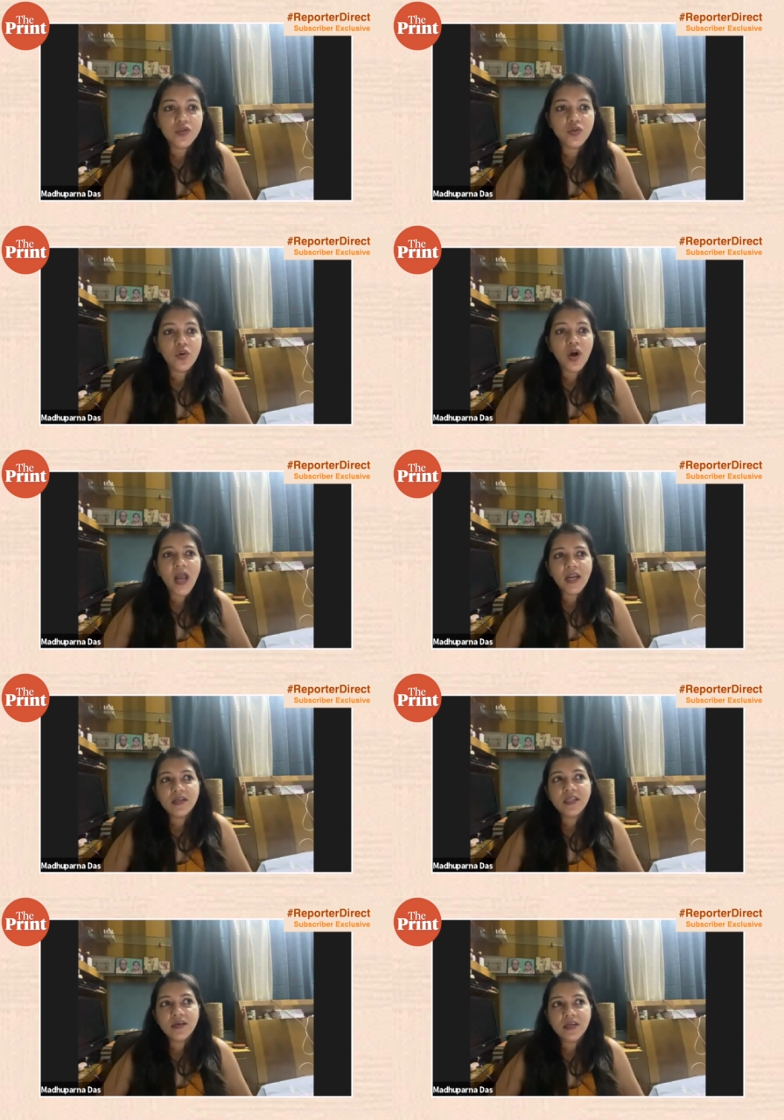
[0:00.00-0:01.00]
So
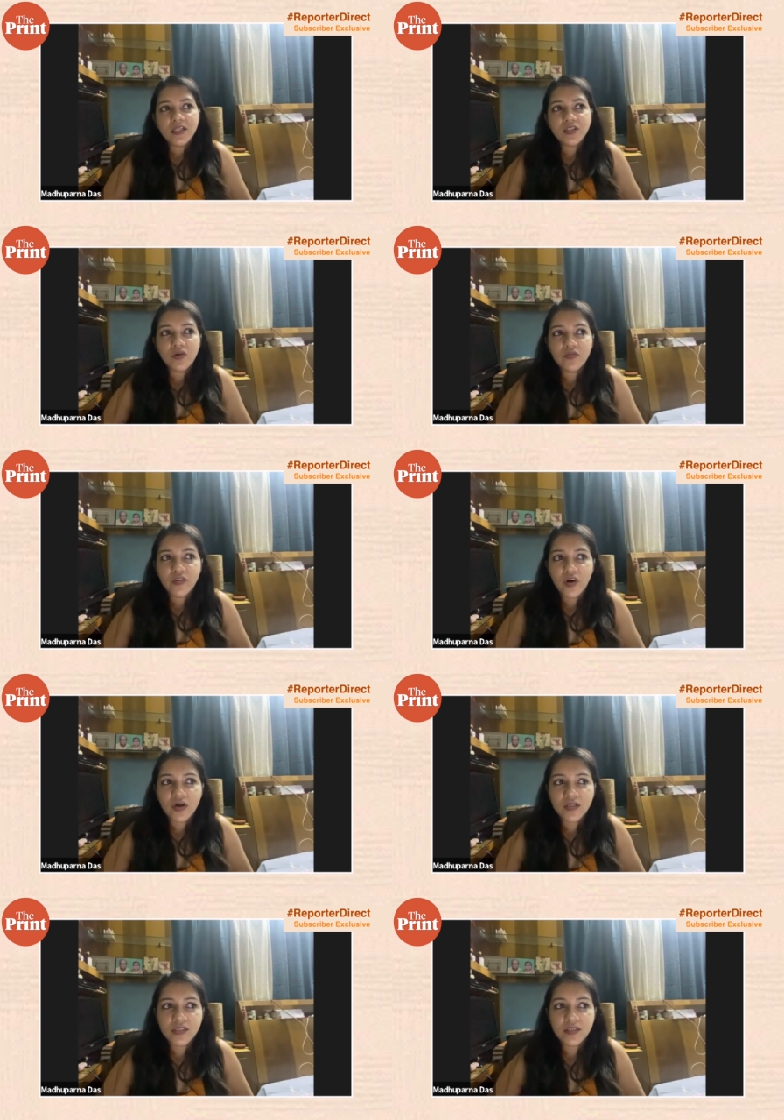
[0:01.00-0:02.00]
and there is of
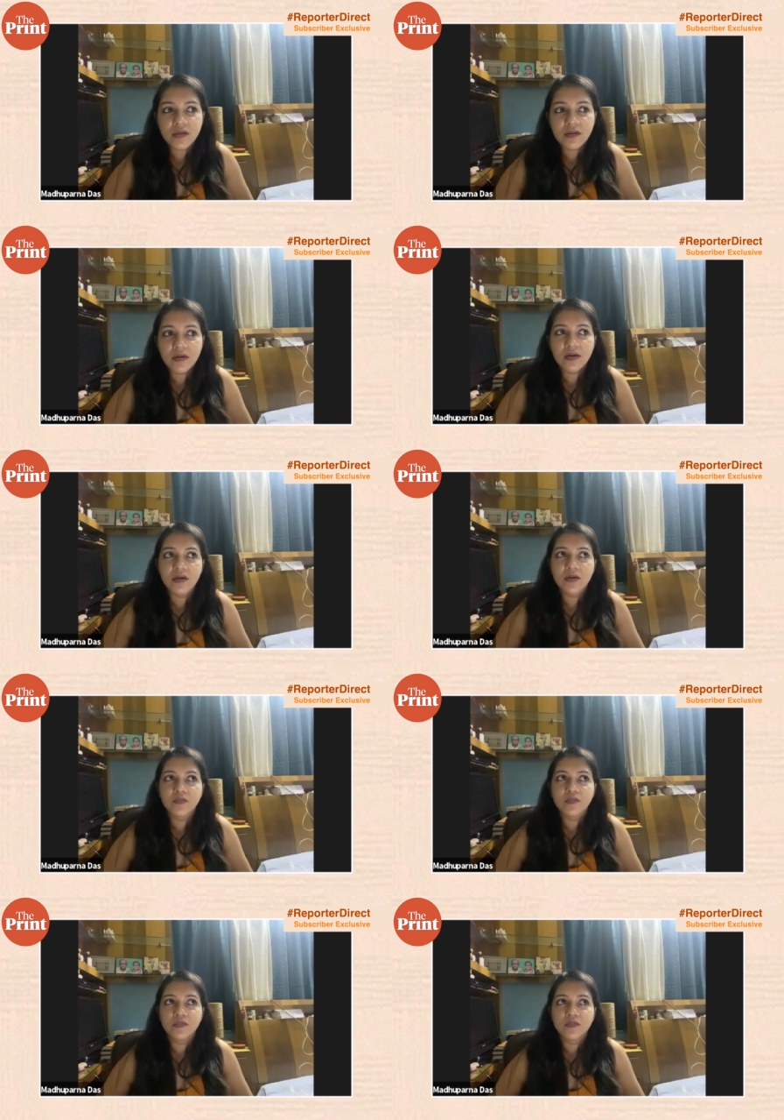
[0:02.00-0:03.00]
course
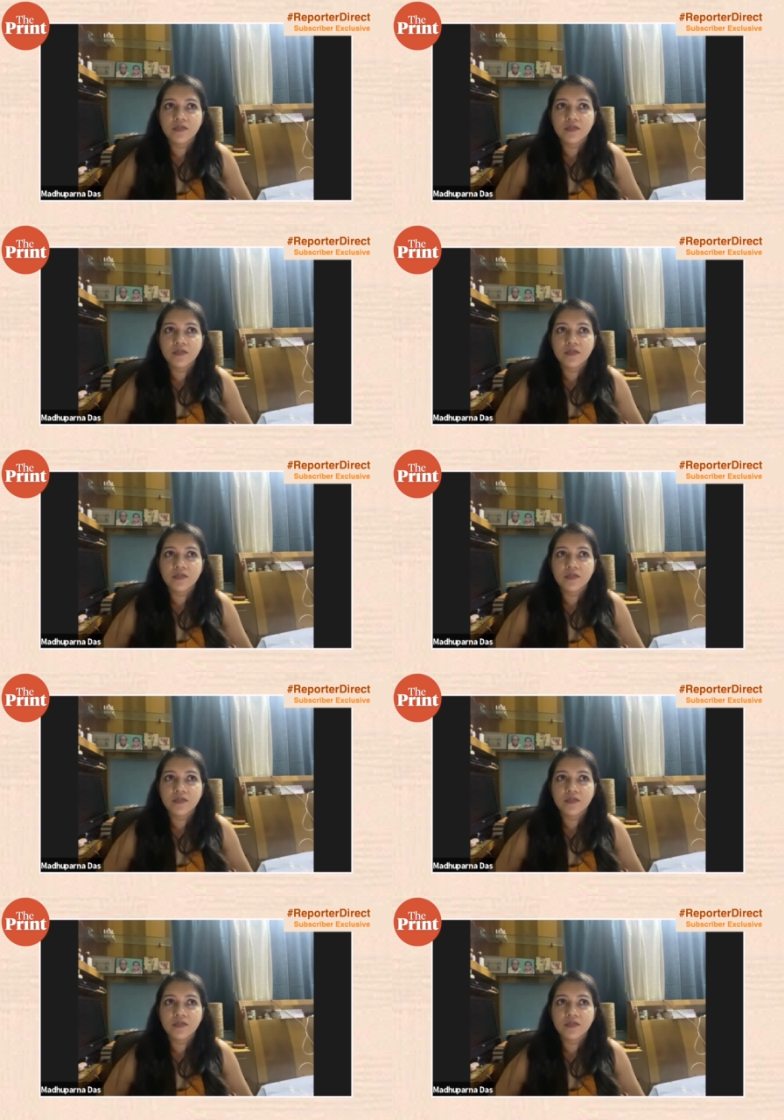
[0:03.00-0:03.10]
um,